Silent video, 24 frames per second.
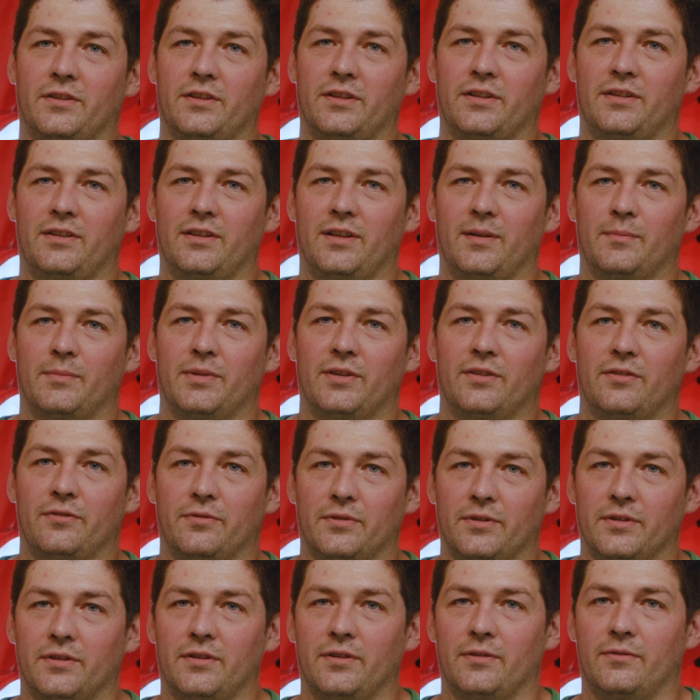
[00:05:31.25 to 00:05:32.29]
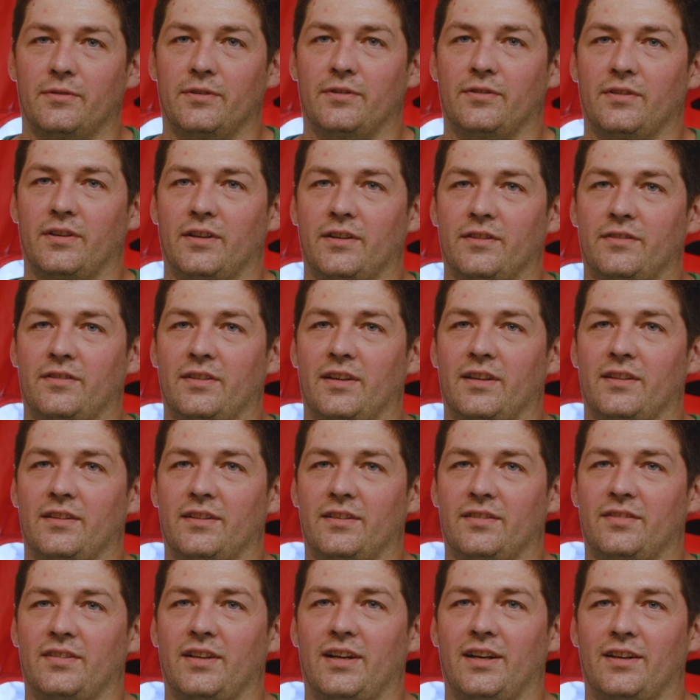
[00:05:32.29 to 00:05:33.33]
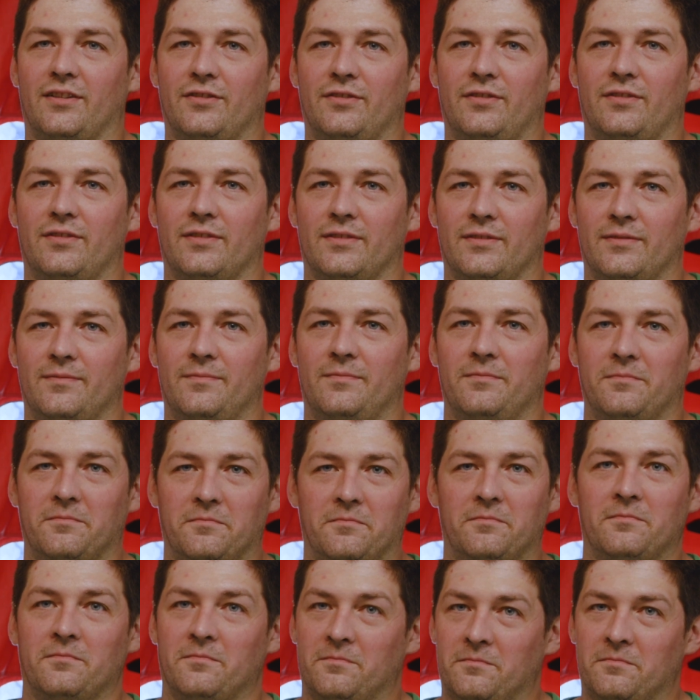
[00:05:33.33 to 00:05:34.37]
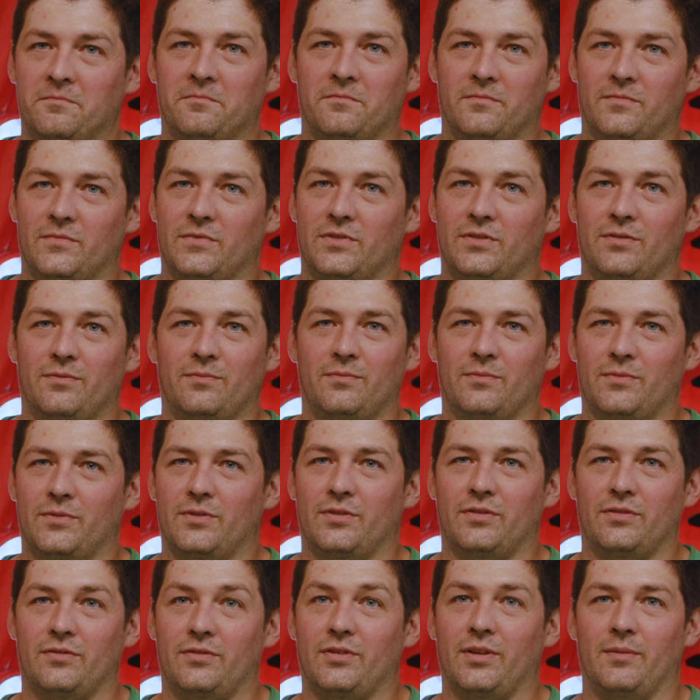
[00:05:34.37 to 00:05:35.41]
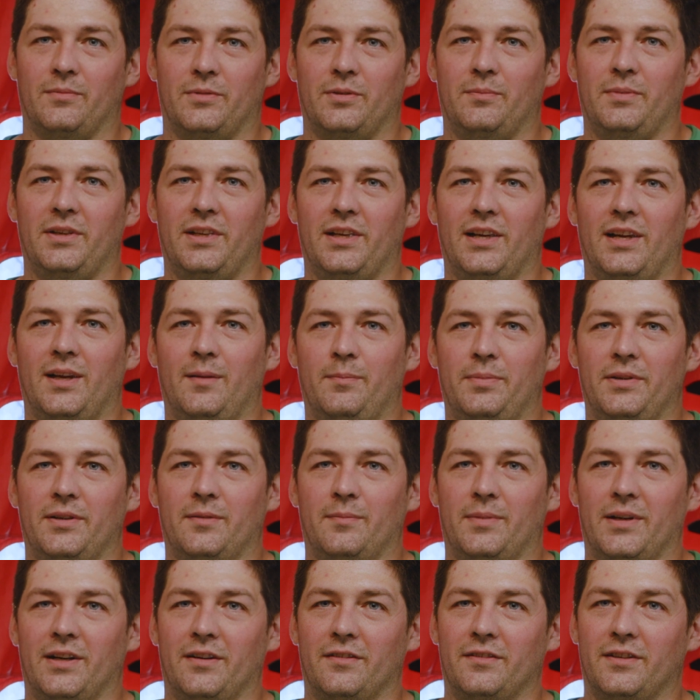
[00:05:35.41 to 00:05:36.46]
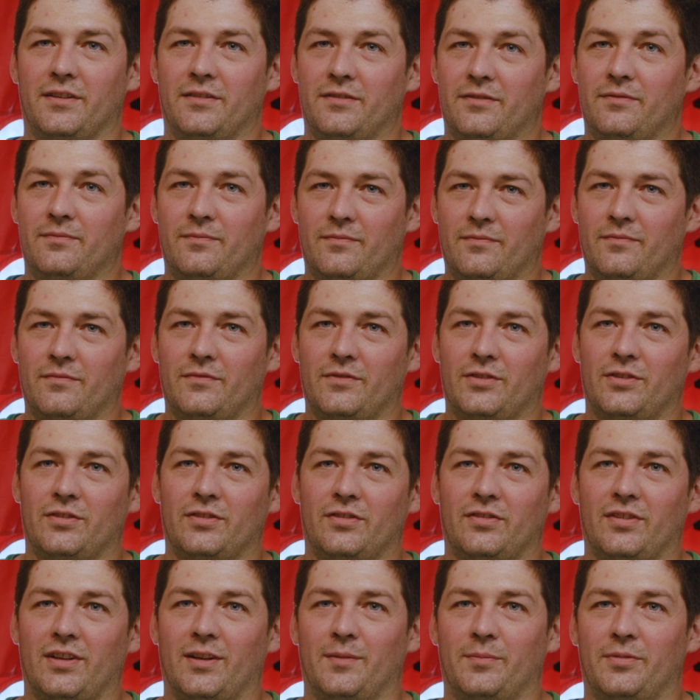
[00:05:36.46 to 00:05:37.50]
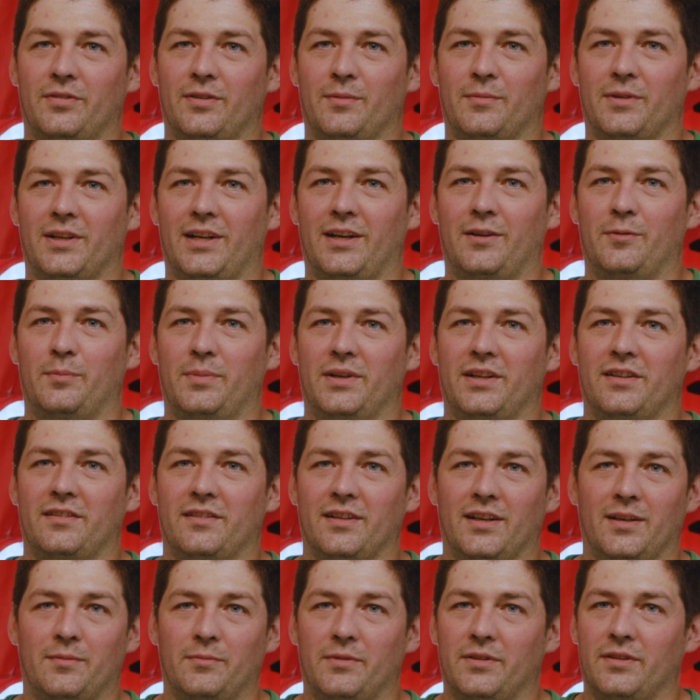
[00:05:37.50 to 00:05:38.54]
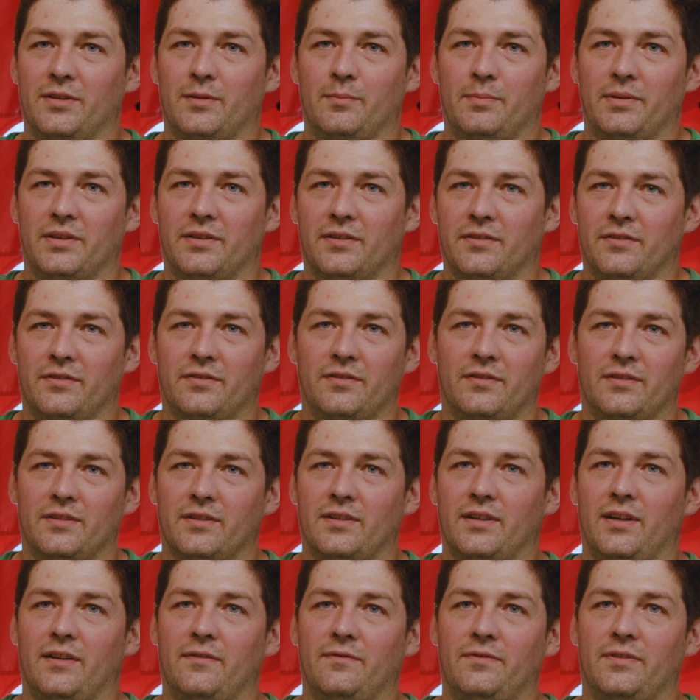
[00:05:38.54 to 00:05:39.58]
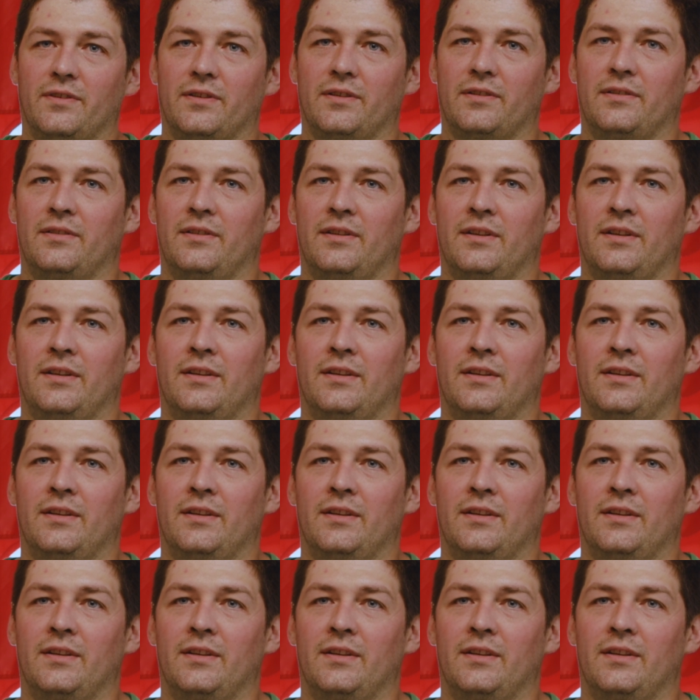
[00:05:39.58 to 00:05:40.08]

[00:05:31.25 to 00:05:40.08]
good numbers, real good results on this house, and something to be happy about. And I just help someone out big time with their bills and their comfort.